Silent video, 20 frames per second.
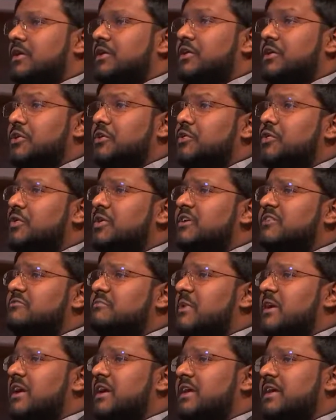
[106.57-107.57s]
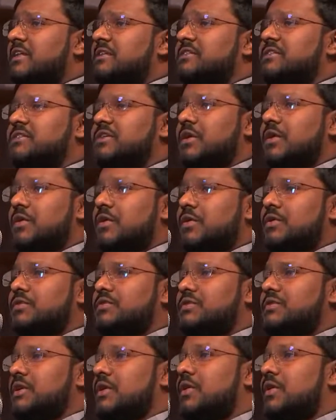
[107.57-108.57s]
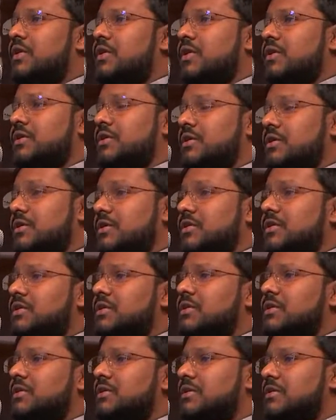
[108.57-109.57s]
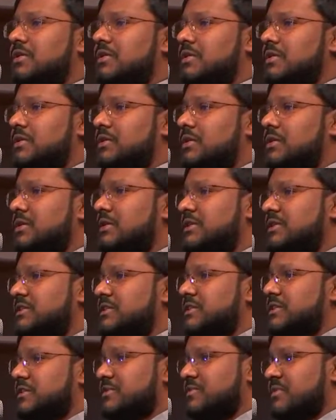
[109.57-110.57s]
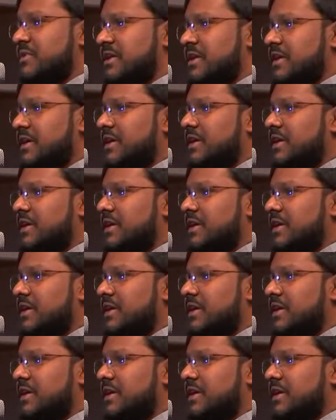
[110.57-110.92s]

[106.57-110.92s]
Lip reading: You have been so, so good to me.